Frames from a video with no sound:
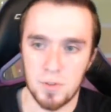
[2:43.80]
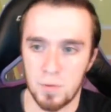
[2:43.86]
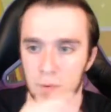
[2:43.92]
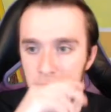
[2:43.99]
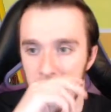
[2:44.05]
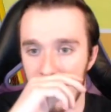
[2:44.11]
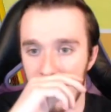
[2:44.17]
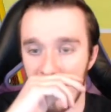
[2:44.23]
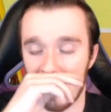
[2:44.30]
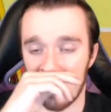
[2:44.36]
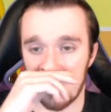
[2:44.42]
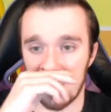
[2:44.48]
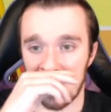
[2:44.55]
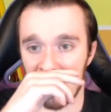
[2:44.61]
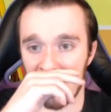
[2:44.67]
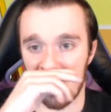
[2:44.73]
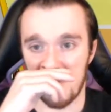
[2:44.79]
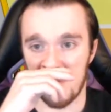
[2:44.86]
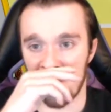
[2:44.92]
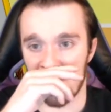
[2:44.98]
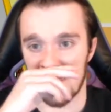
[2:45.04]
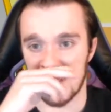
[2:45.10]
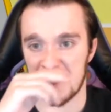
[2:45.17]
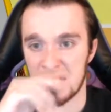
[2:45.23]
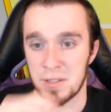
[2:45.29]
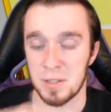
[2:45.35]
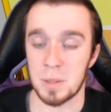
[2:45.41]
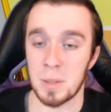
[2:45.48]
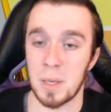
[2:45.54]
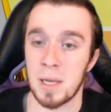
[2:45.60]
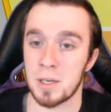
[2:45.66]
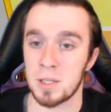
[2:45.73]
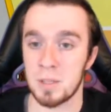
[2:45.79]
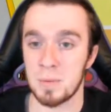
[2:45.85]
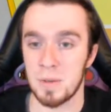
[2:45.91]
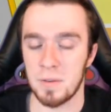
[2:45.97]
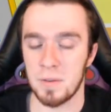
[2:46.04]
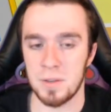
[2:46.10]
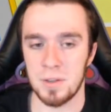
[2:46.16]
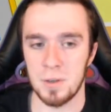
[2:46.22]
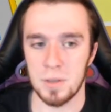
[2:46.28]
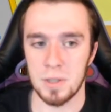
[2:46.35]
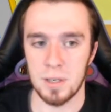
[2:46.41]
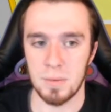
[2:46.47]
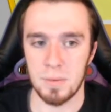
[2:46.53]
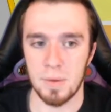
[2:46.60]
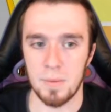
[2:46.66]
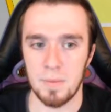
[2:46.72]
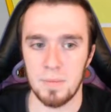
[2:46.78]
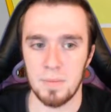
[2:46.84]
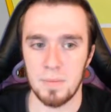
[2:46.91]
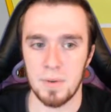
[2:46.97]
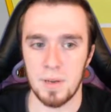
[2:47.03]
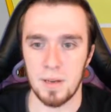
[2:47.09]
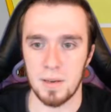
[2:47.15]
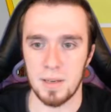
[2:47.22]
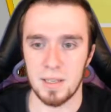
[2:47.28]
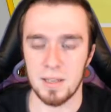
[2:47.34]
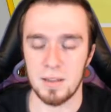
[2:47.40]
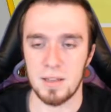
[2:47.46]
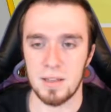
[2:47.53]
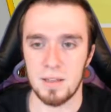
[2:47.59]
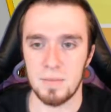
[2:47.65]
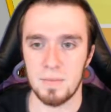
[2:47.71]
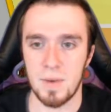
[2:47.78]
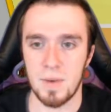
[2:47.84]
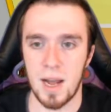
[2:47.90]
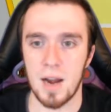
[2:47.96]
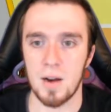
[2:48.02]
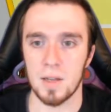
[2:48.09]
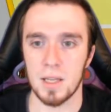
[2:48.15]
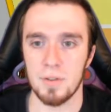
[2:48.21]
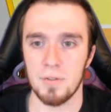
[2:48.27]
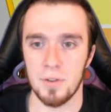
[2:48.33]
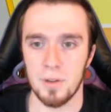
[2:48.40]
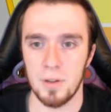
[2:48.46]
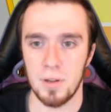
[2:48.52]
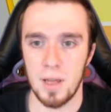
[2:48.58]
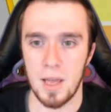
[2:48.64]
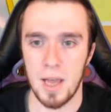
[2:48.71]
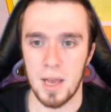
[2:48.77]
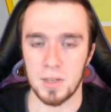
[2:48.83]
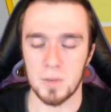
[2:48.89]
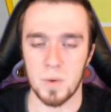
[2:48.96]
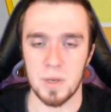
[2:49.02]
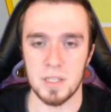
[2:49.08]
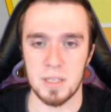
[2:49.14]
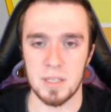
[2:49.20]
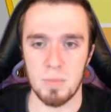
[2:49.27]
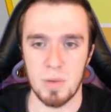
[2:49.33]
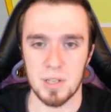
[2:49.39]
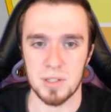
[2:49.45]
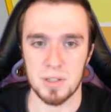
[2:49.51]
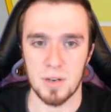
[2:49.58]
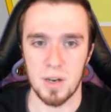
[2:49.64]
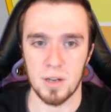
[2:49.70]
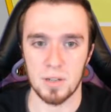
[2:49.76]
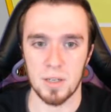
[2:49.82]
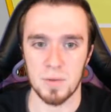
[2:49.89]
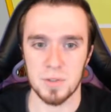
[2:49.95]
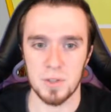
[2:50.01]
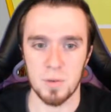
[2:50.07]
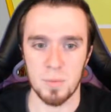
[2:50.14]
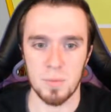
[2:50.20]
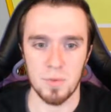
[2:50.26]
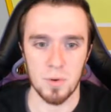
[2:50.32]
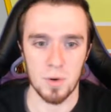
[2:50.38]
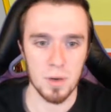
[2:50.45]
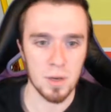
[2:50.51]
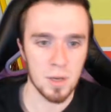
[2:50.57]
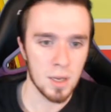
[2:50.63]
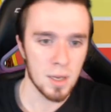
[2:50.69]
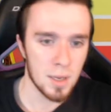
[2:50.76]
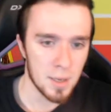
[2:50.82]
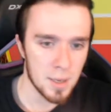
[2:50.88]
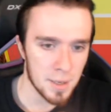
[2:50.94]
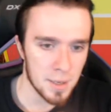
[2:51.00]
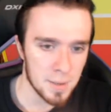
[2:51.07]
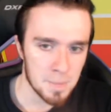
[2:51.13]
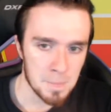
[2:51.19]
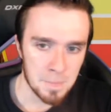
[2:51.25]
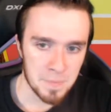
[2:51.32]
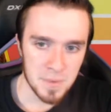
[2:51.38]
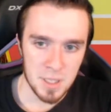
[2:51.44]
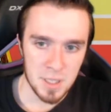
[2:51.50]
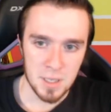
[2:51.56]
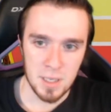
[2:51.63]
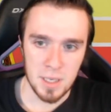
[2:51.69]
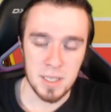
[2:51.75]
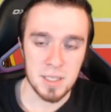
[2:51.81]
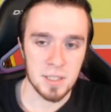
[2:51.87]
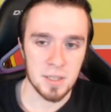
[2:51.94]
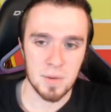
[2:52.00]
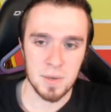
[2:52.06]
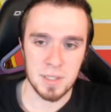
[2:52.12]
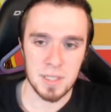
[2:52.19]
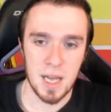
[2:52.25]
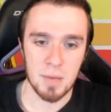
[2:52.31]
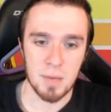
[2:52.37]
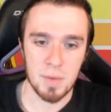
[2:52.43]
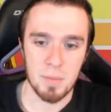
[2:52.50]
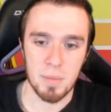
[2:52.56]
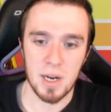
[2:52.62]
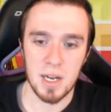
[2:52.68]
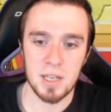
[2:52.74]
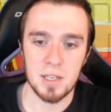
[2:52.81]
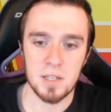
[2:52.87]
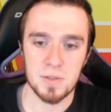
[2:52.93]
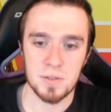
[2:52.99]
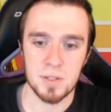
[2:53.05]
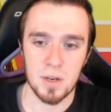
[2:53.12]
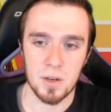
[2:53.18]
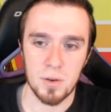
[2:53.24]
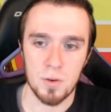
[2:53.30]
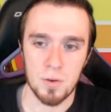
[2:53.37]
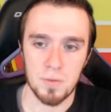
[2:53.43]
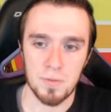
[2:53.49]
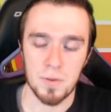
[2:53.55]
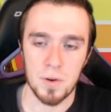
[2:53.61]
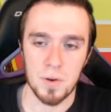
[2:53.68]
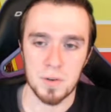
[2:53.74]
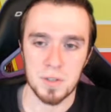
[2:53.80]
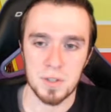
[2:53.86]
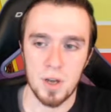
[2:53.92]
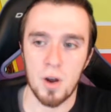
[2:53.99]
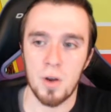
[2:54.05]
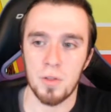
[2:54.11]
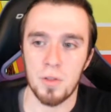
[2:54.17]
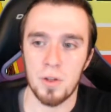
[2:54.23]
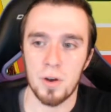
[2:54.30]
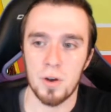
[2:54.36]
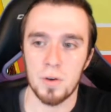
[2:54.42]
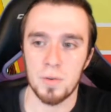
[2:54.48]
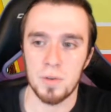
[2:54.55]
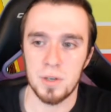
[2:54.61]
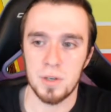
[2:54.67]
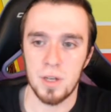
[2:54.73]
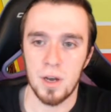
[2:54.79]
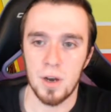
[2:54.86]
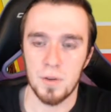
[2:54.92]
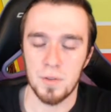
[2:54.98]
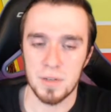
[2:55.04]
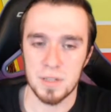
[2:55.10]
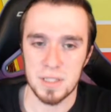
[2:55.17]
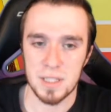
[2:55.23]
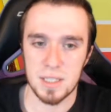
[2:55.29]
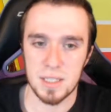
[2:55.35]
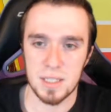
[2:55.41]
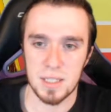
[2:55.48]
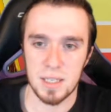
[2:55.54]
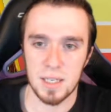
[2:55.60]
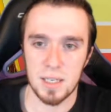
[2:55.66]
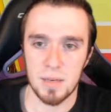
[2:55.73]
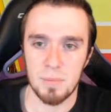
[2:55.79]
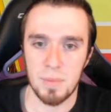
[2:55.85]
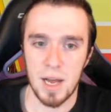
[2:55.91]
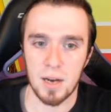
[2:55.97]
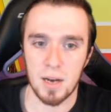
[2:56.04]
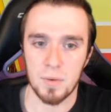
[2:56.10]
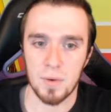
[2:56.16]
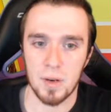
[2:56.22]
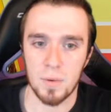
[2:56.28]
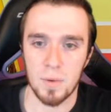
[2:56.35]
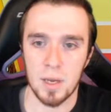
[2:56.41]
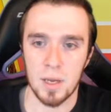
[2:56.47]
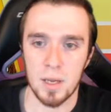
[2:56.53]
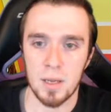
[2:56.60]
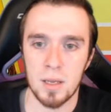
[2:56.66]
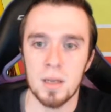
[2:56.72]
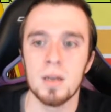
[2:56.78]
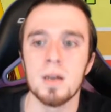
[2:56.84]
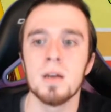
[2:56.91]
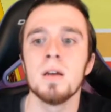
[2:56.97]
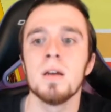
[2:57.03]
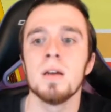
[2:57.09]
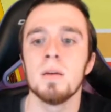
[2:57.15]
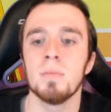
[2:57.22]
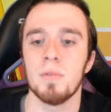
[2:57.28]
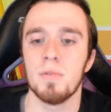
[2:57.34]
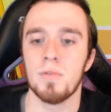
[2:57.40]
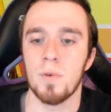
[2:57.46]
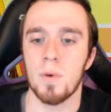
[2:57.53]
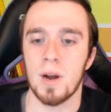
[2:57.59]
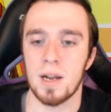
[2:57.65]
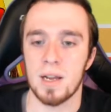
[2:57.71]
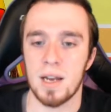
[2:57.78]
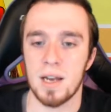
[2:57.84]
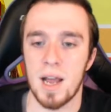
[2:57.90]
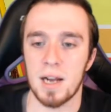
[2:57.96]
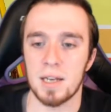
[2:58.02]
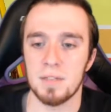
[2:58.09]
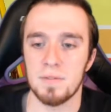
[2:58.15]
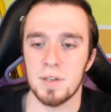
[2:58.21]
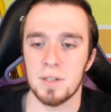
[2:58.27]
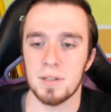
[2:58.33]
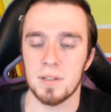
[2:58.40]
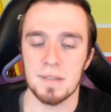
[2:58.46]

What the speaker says: three level 4 monsters. So I'll actually be able to do a little bit. I get the higher level XYZ monster out that I was hoping for. He's going to attack me, but I can use Dark Hole first. Although, no, because this is going to come back right away before I can activate.